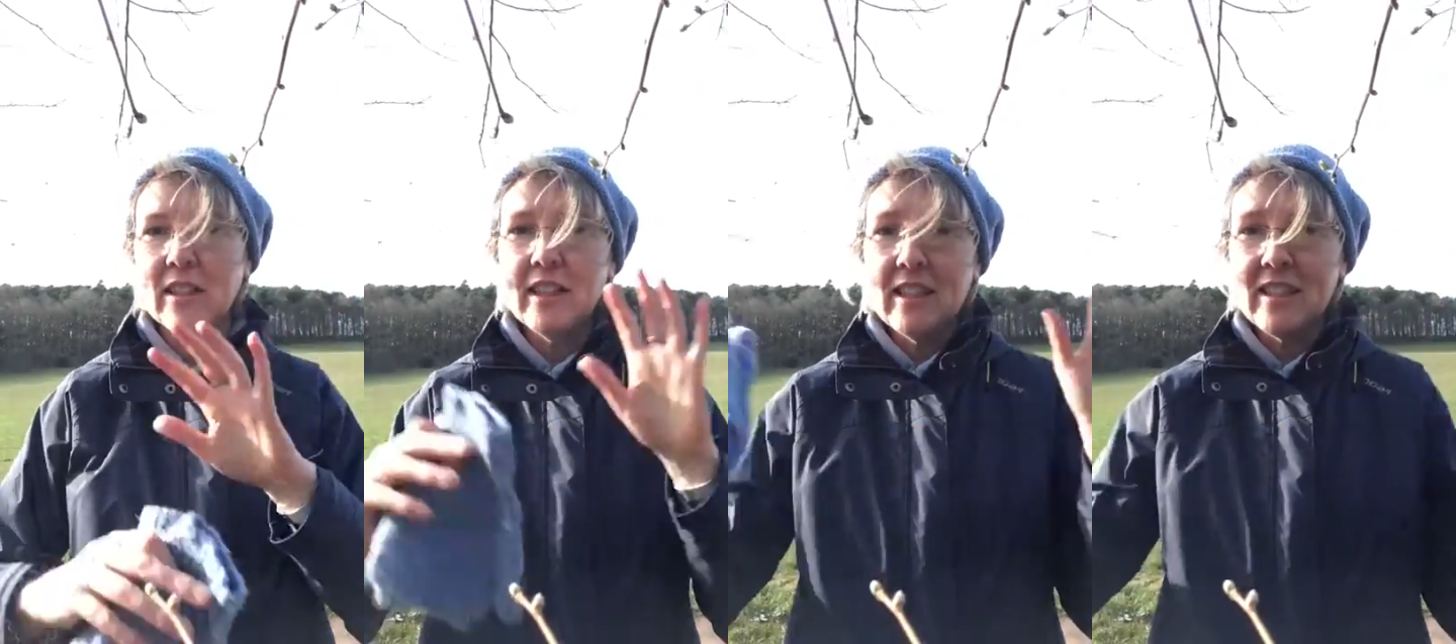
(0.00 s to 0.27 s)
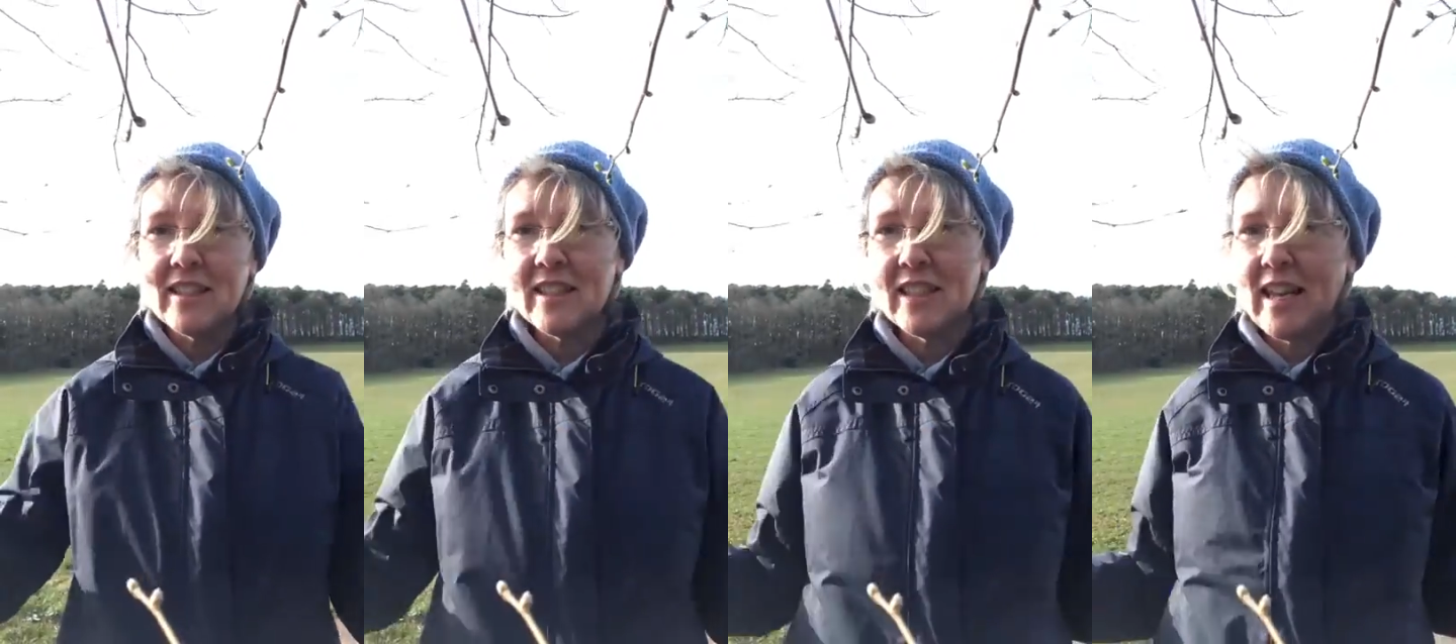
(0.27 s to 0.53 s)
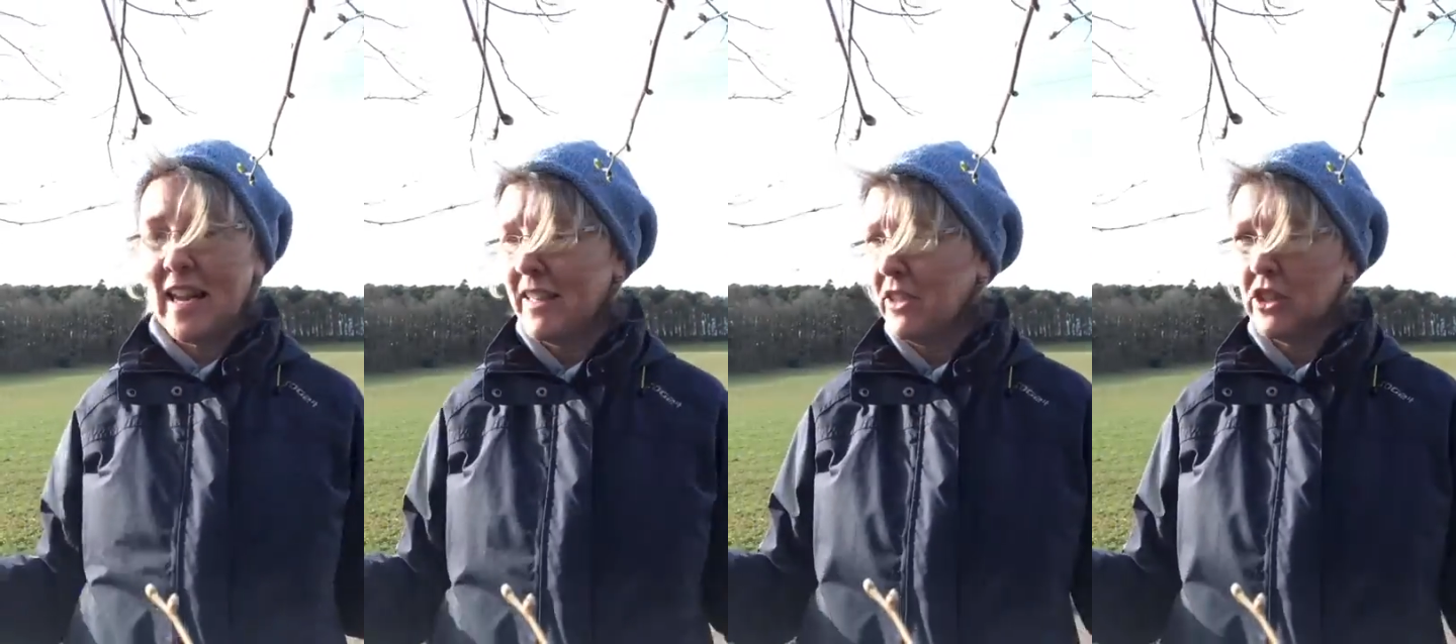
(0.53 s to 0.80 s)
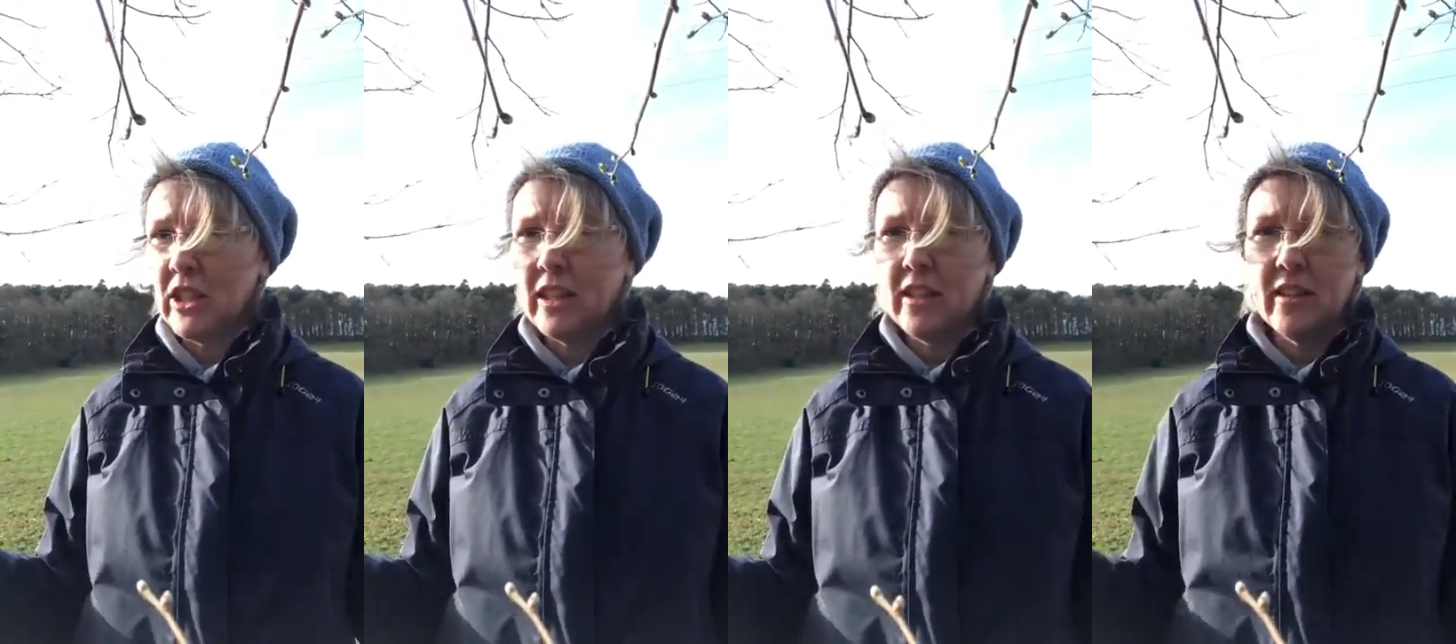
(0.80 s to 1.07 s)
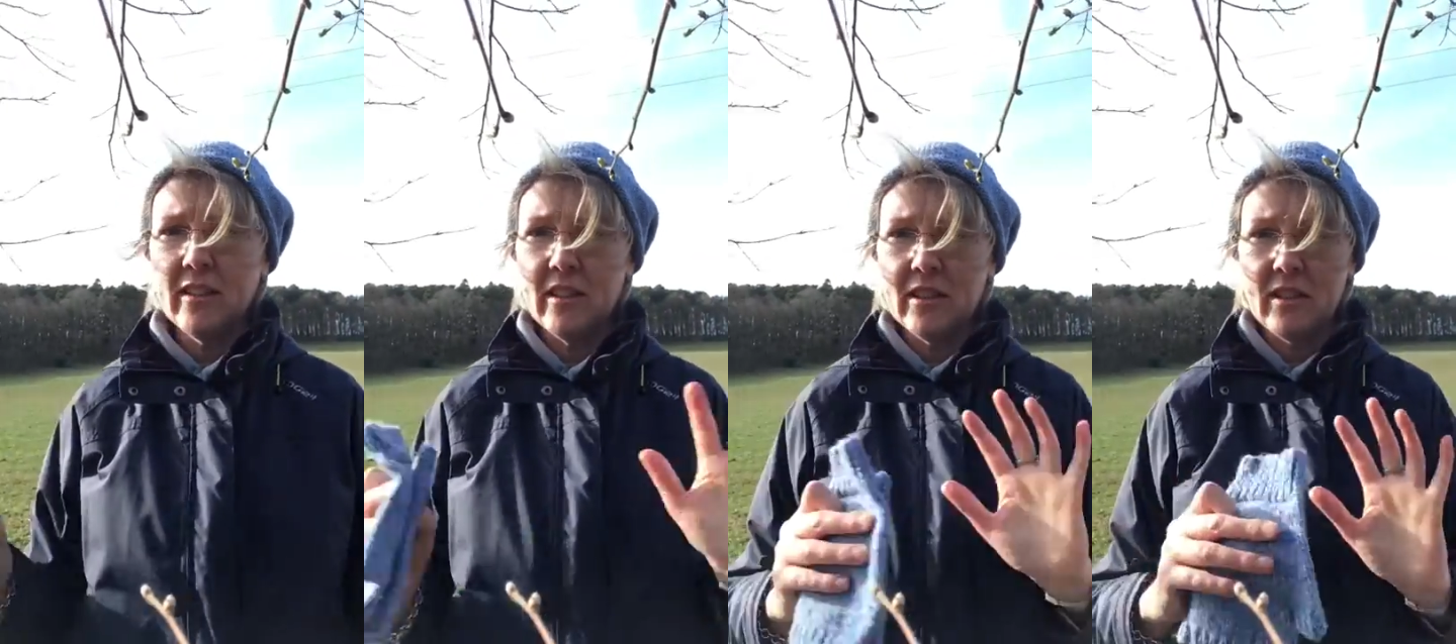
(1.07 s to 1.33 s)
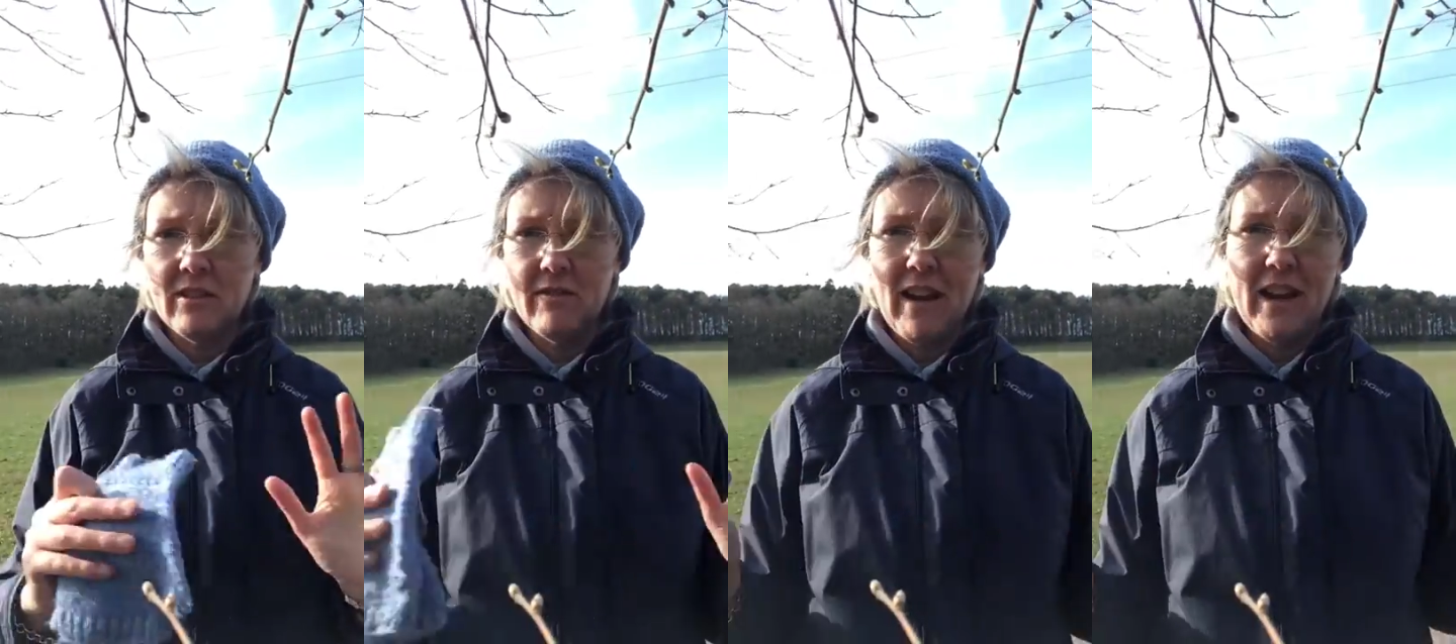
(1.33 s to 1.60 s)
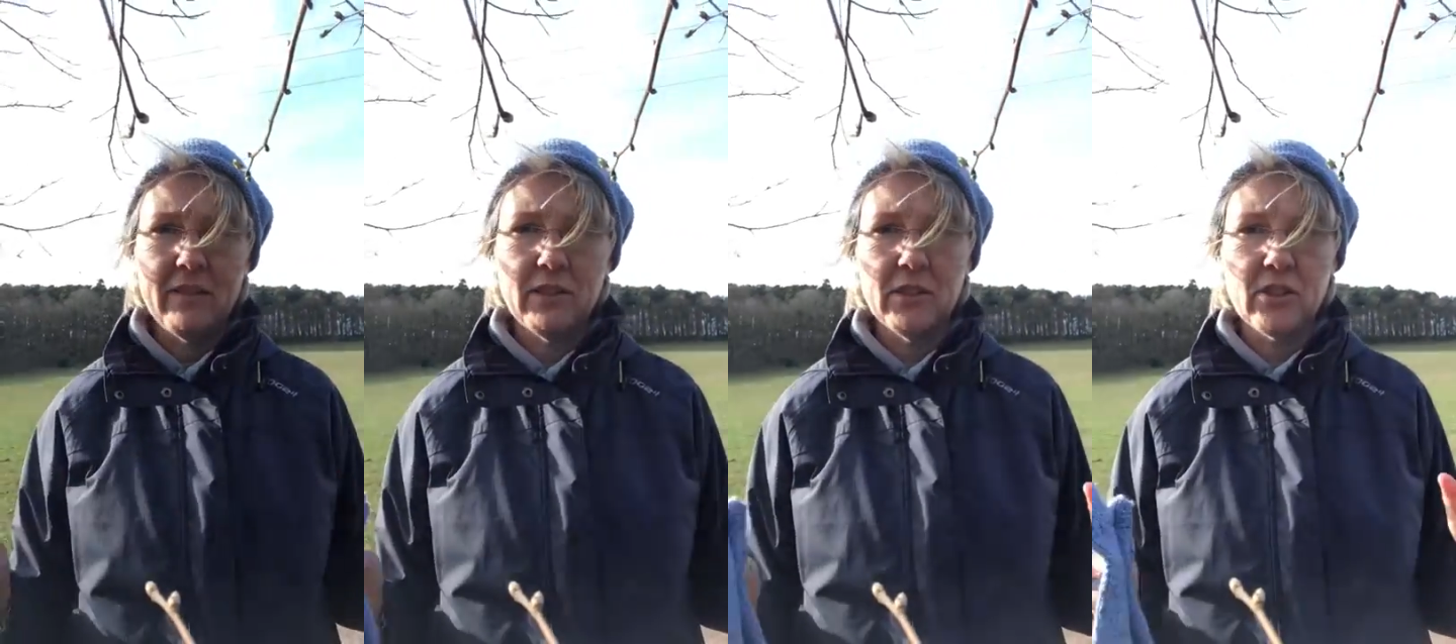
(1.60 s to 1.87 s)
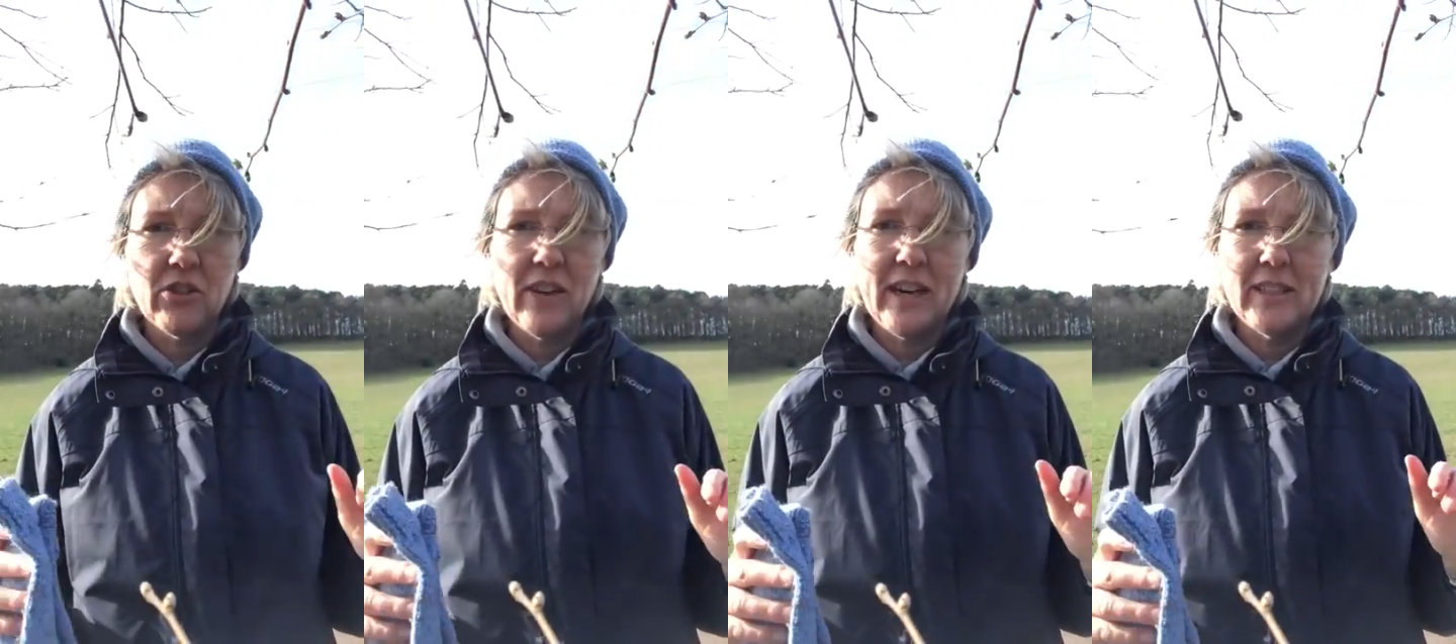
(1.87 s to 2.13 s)
and it's the energy that's around
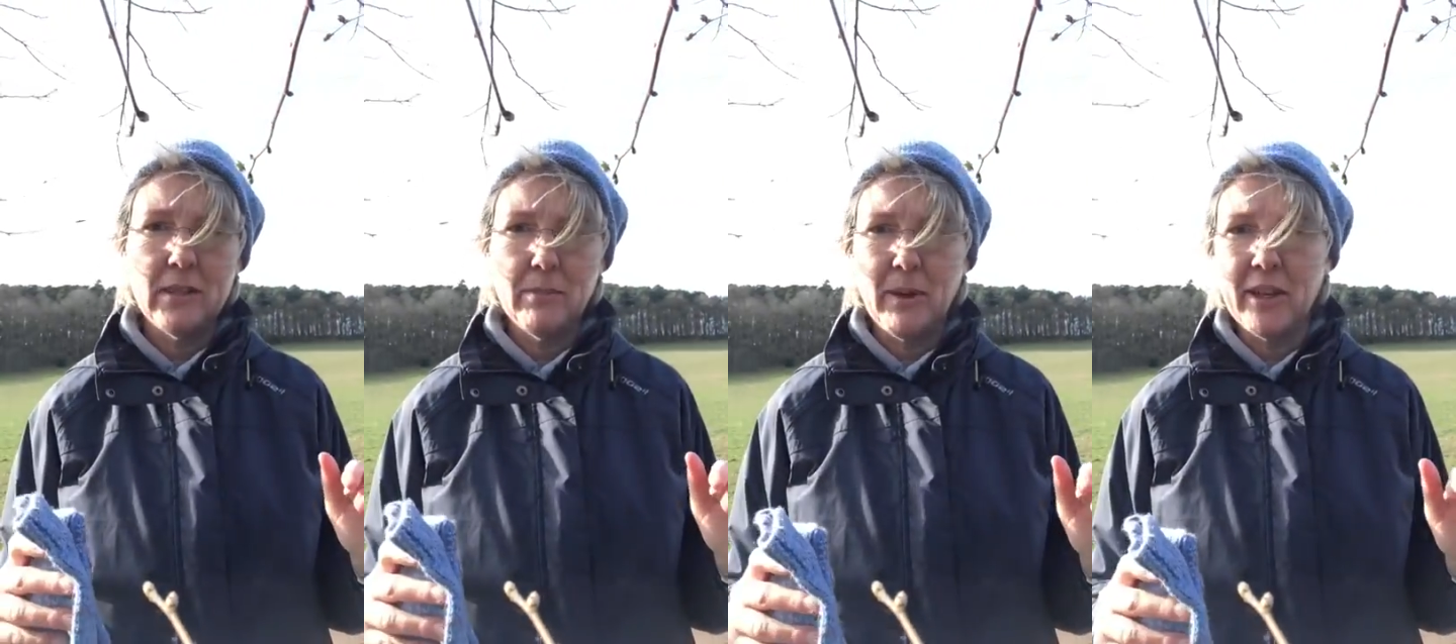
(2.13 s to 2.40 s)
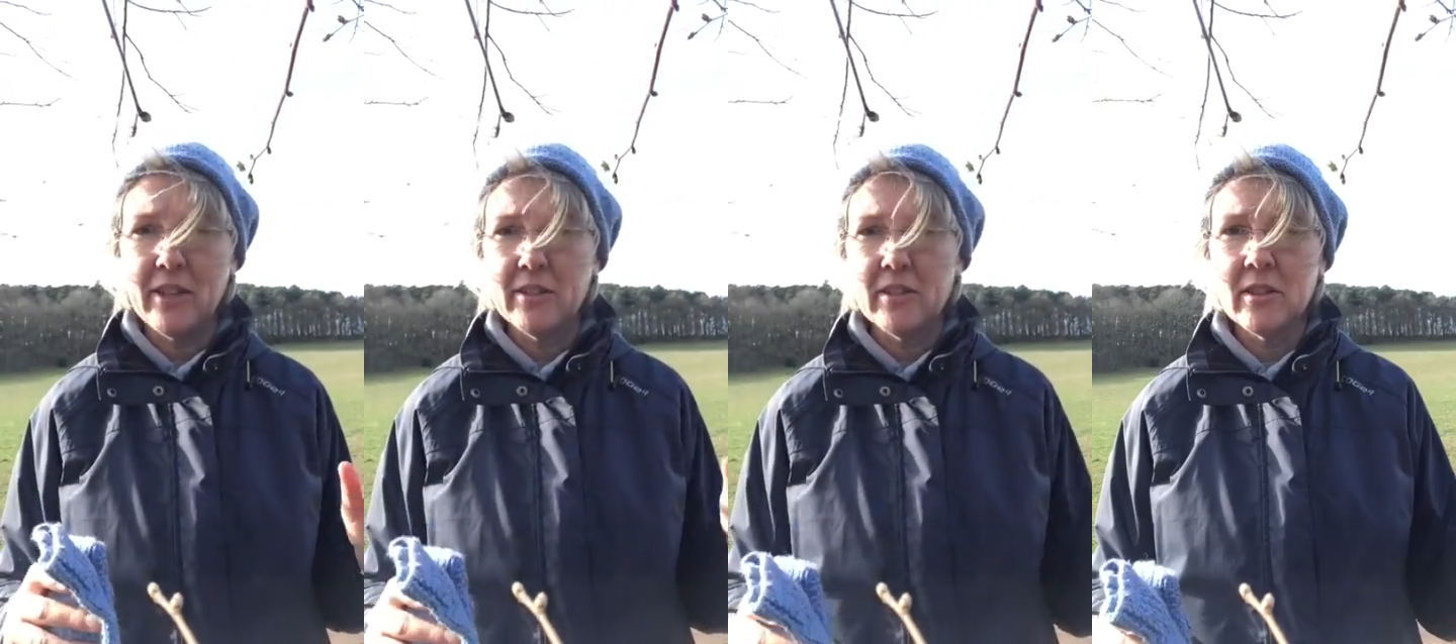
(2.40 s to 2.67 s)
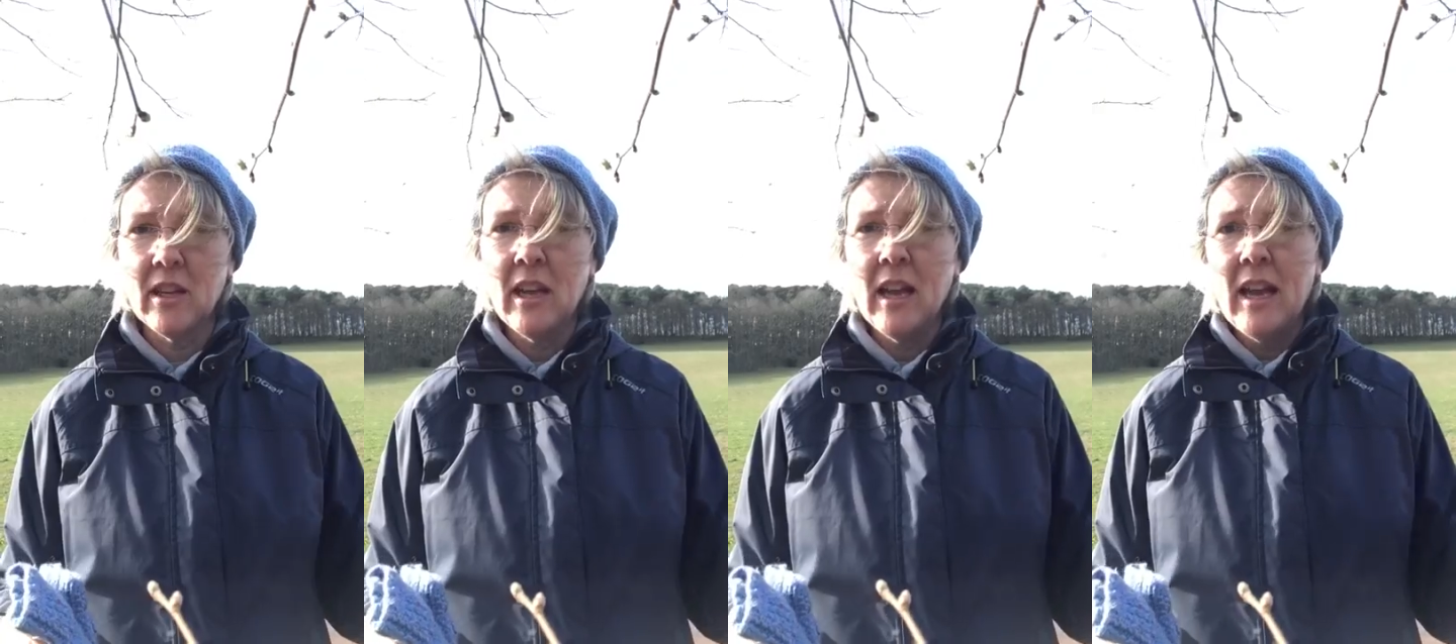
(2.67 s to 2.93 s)
us, created by us.